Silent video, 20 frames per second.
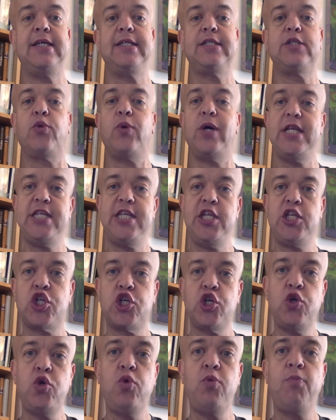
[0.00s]

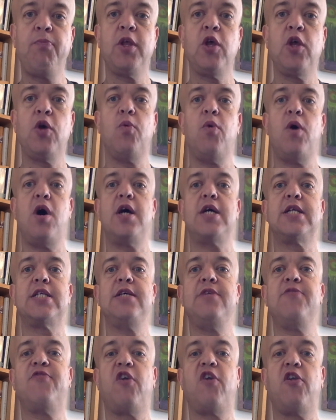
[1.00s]
22 worked
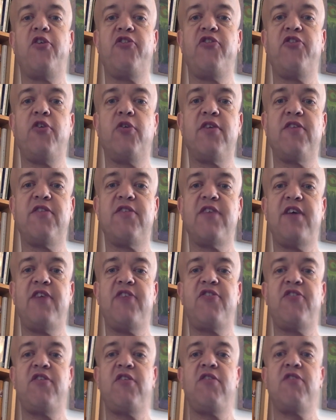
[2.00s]
in voluntary
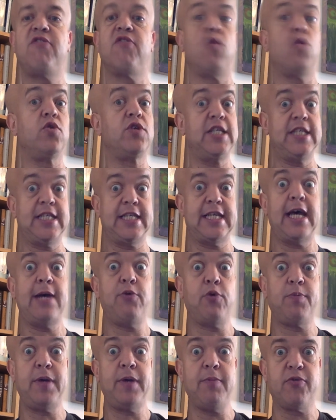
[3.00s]
organisations or
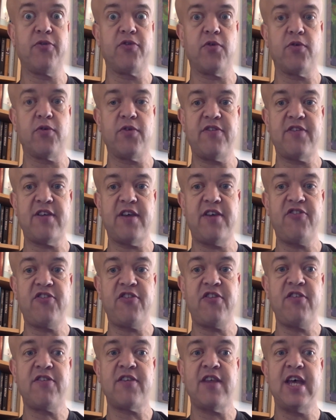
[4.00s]
disabled people's
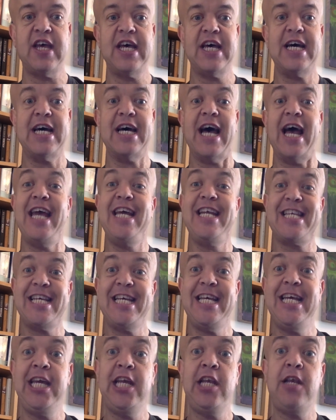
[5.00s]
organisations.
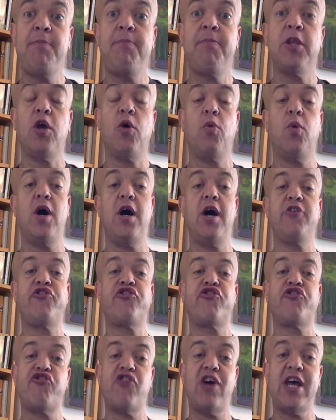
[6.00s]
18 were
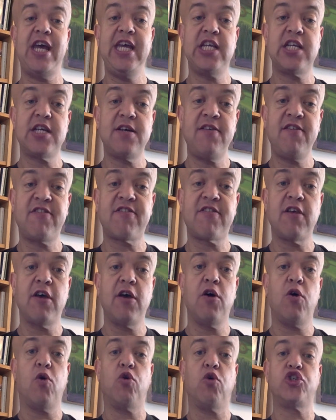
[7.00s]
traders
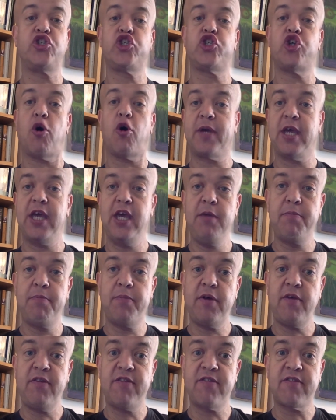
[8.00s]
or
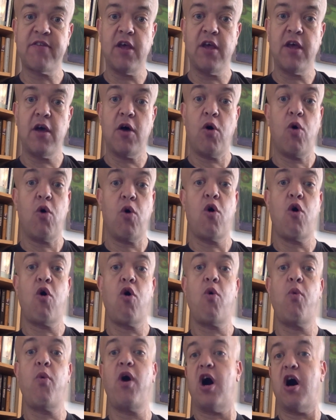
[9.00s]
shopkeepers,
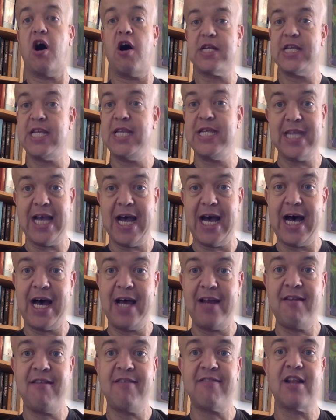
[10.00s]
or were
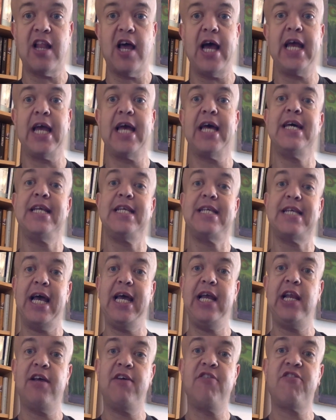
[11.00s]
artisans like
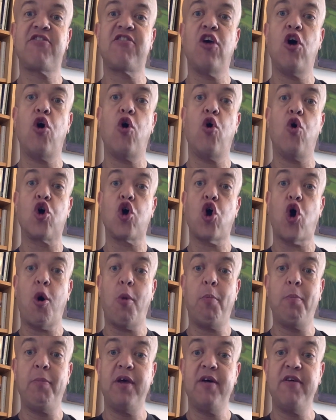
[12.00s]
tailors or
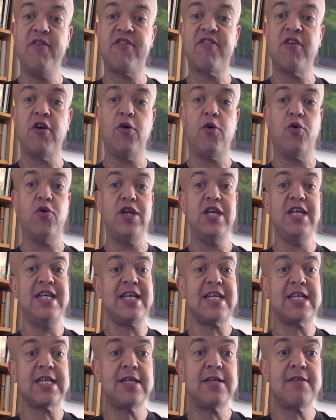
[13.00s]
cobblers or
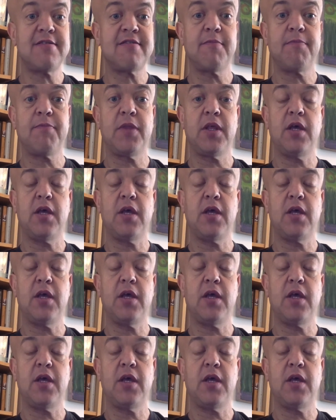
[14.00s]
knitters.